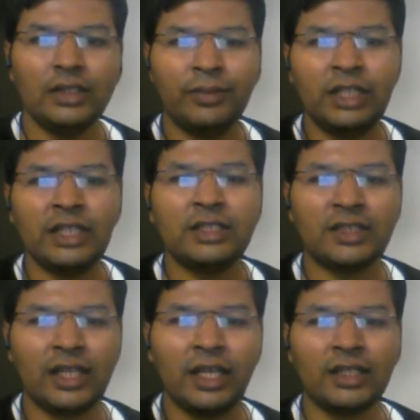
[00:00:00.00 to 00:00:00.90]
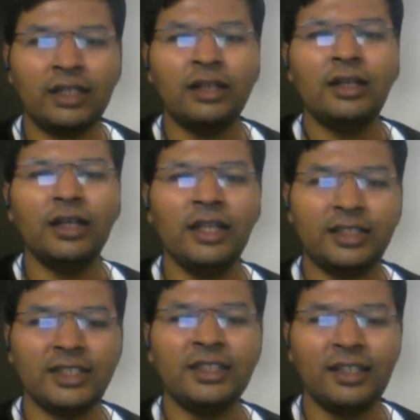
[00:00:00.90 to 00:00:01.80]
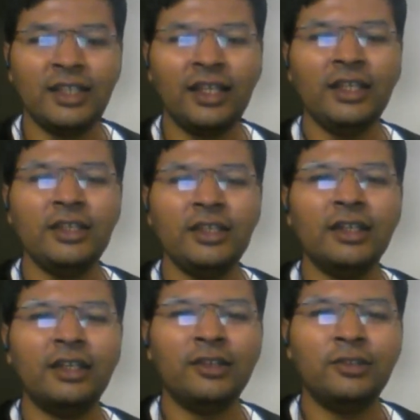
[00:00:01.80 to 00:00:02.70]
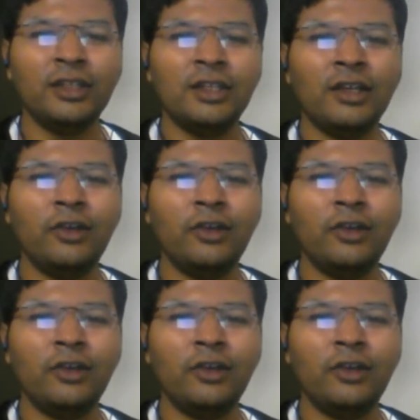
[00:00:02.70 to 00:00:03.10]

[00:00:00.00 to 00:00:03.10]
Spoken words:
but it's like it's internally doing a